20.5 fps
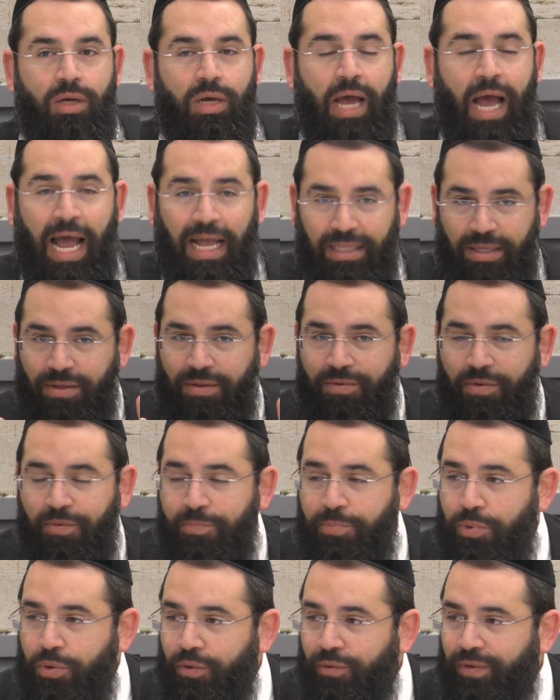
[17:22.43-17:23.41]
How did you
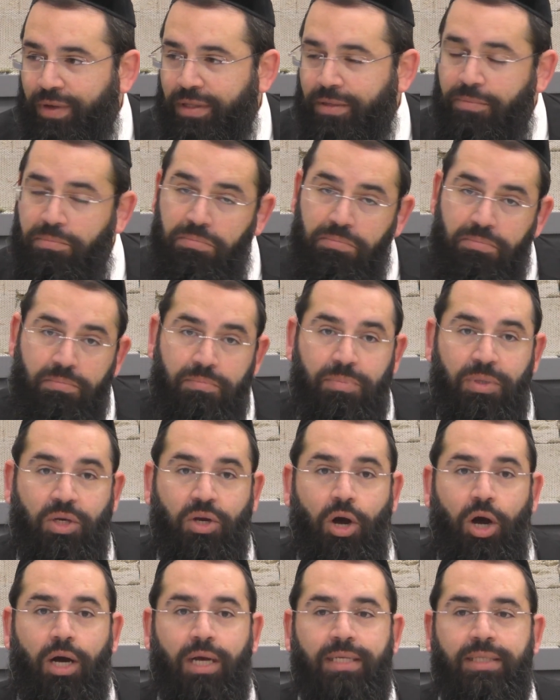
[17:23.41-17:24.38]
prove it?
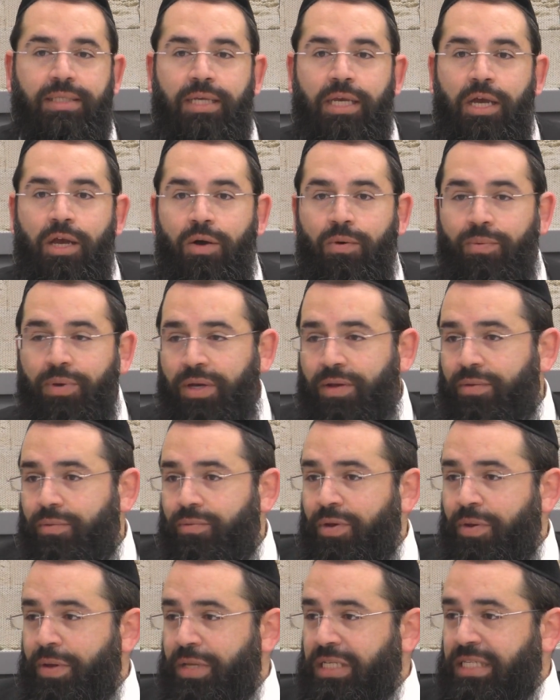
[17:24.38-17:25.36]
Because we
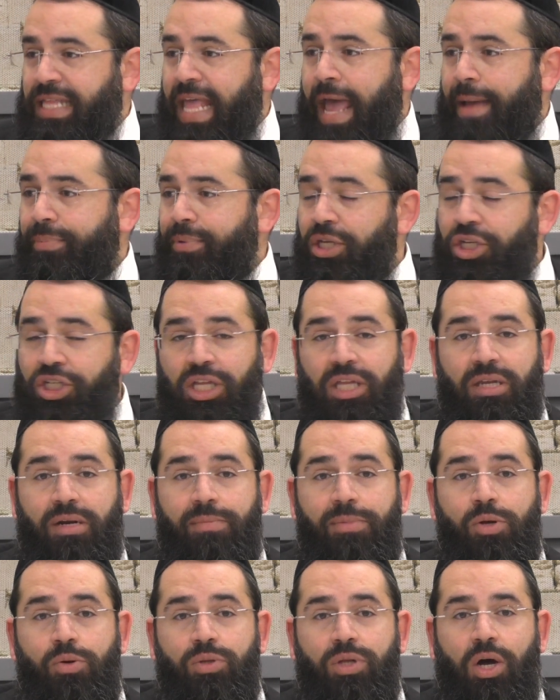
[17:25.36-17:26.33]
established that
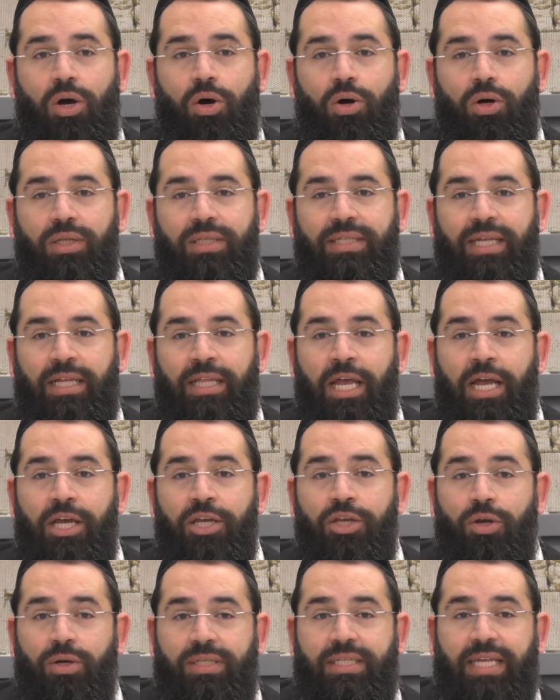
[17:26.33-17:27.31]
Rabbi Yehuda holds that
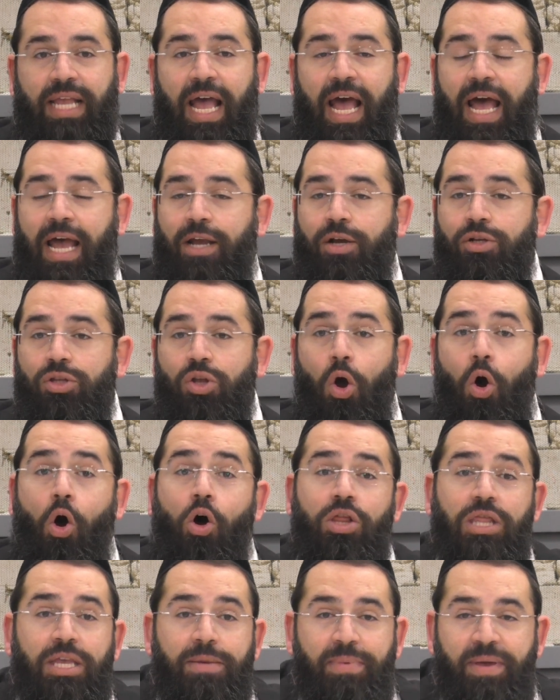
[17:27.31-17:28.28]
your schach could
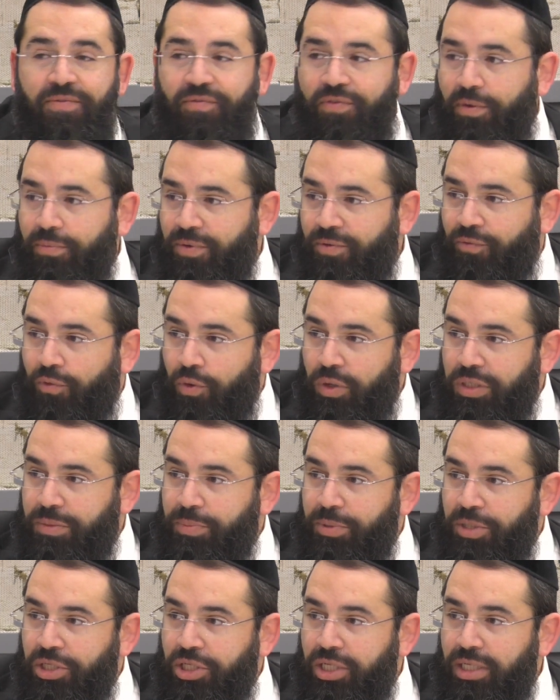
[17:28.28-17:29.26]
only be from the 4
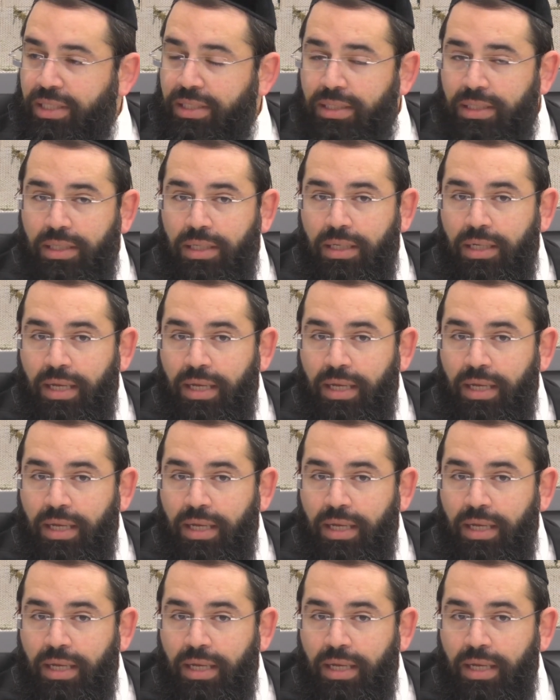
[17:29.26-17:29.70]
species,